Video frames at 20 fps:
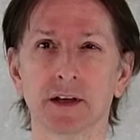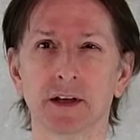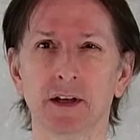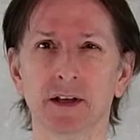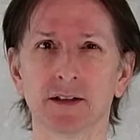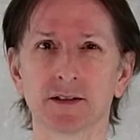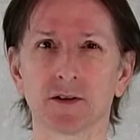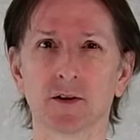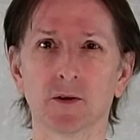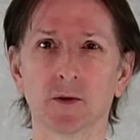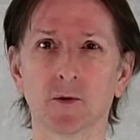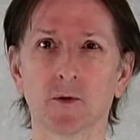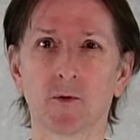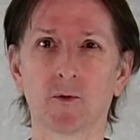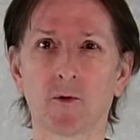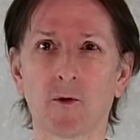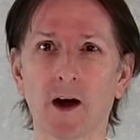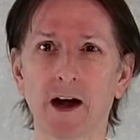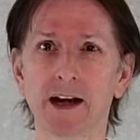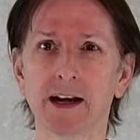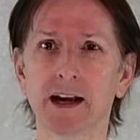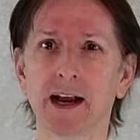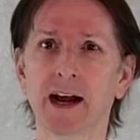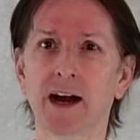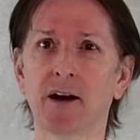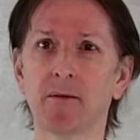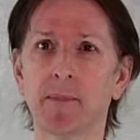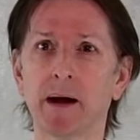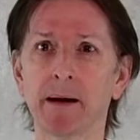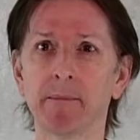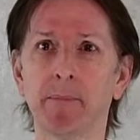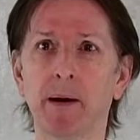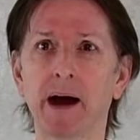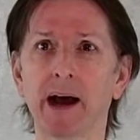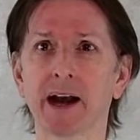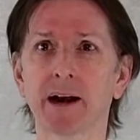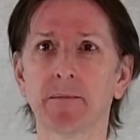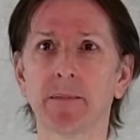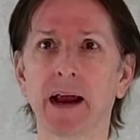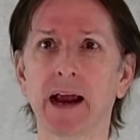So right now, my
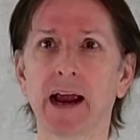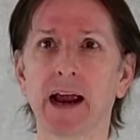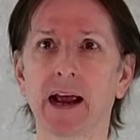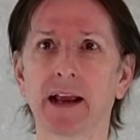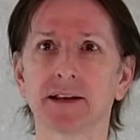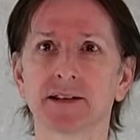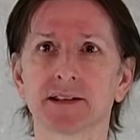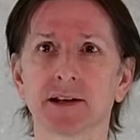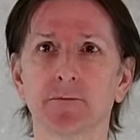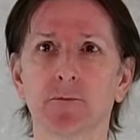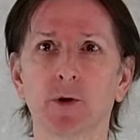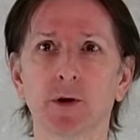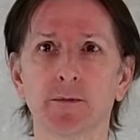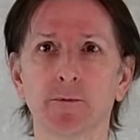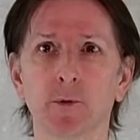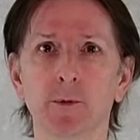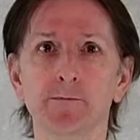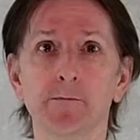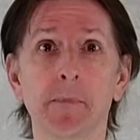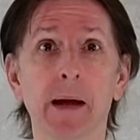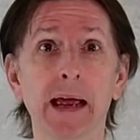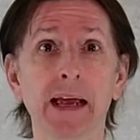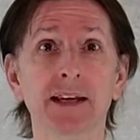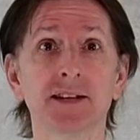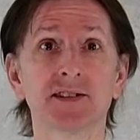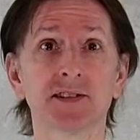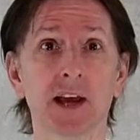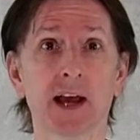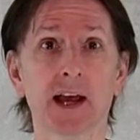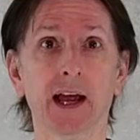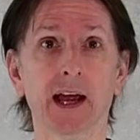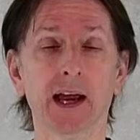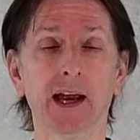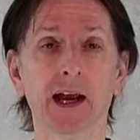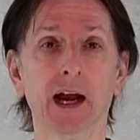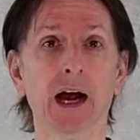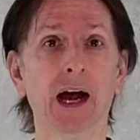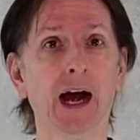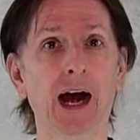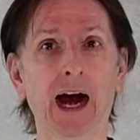bottom hand, someone may say,
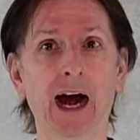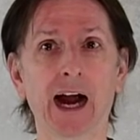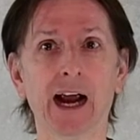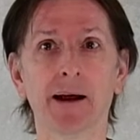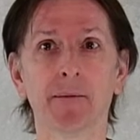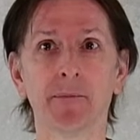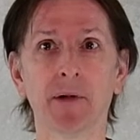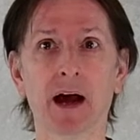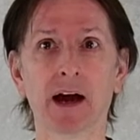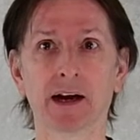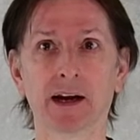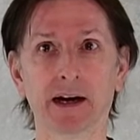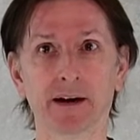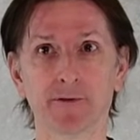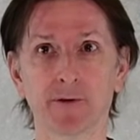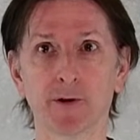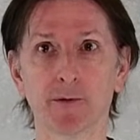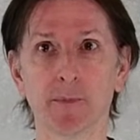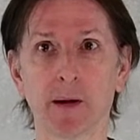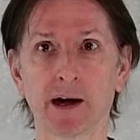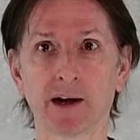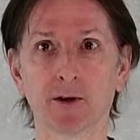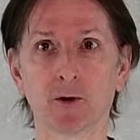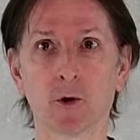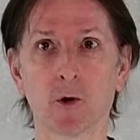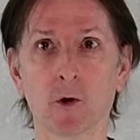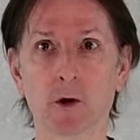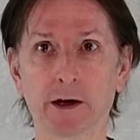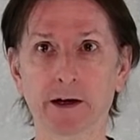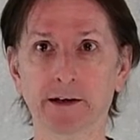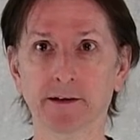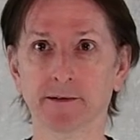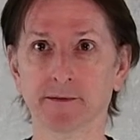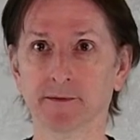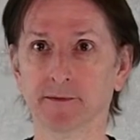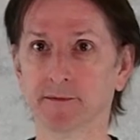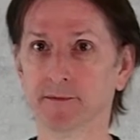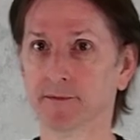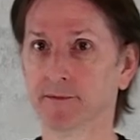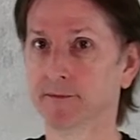I am not covering my groin.
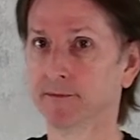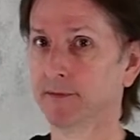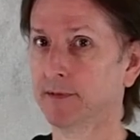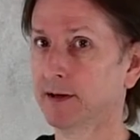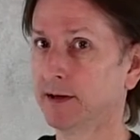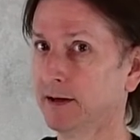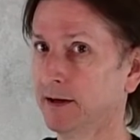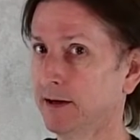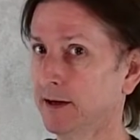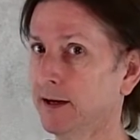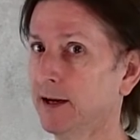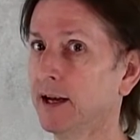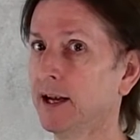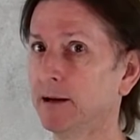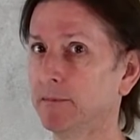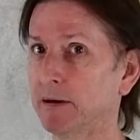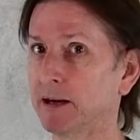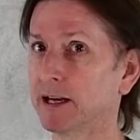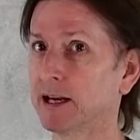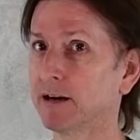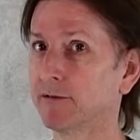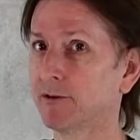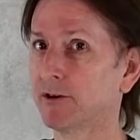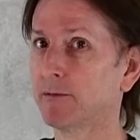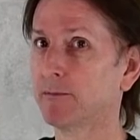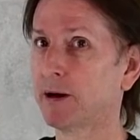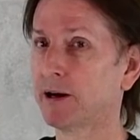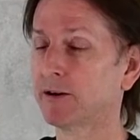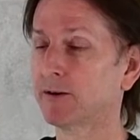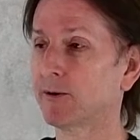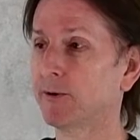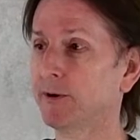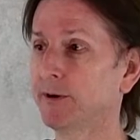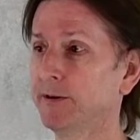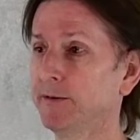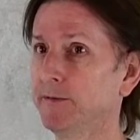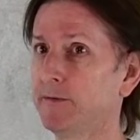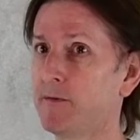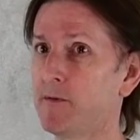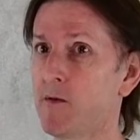Am I covering my groin?
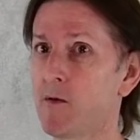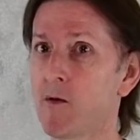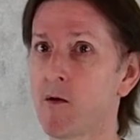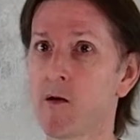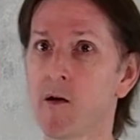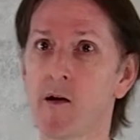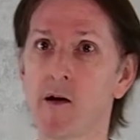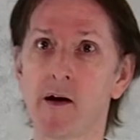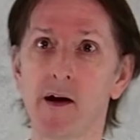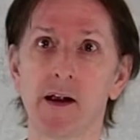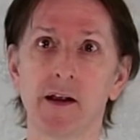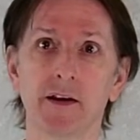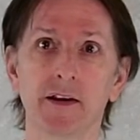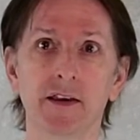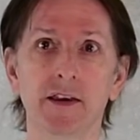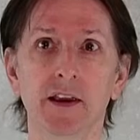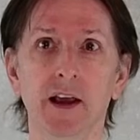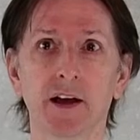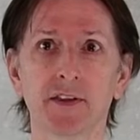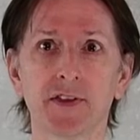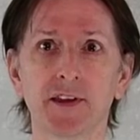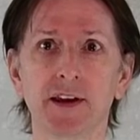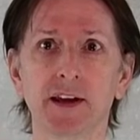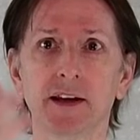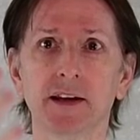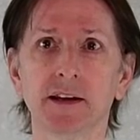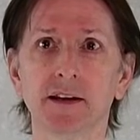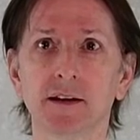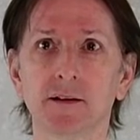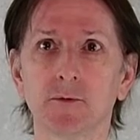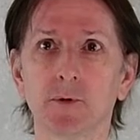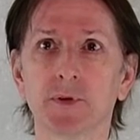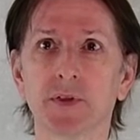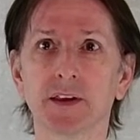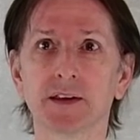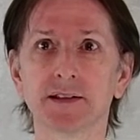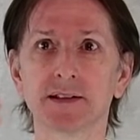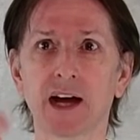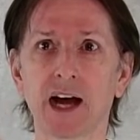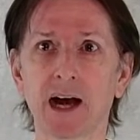Nothing with the
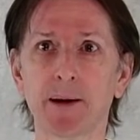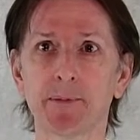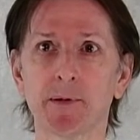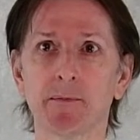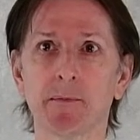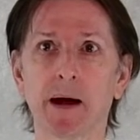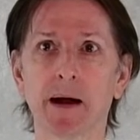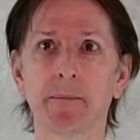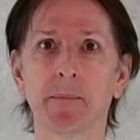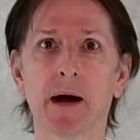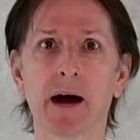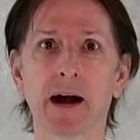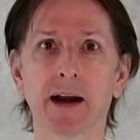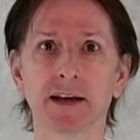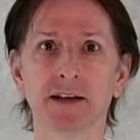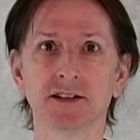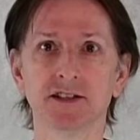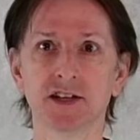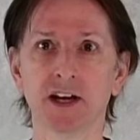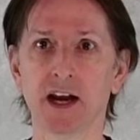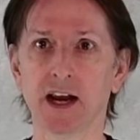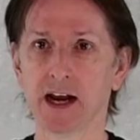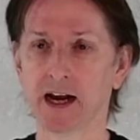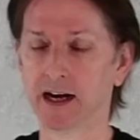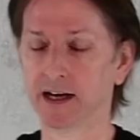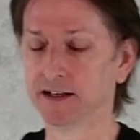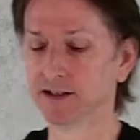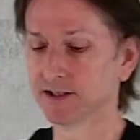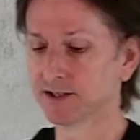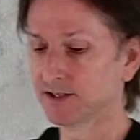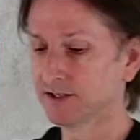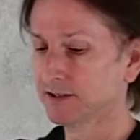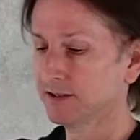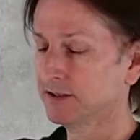top of my body changed,